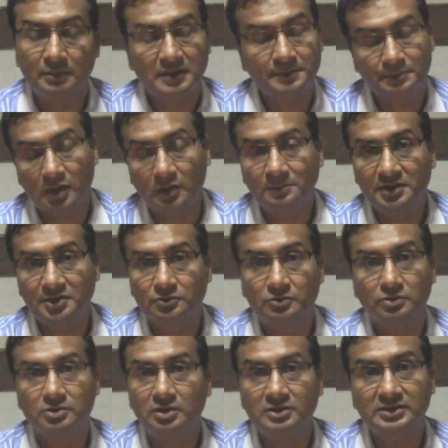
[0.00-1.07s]
but probably you
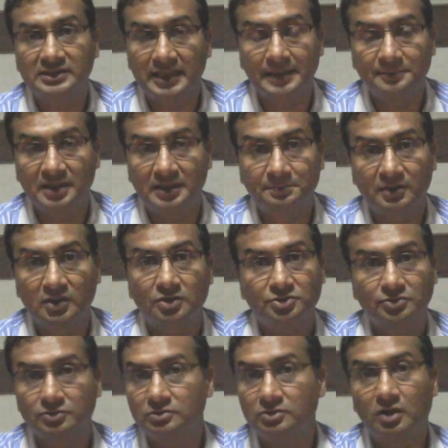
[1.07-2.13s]
could not attempt them because
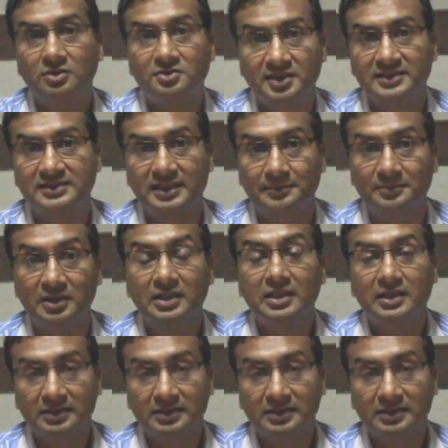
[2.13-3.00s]
you could not reach them.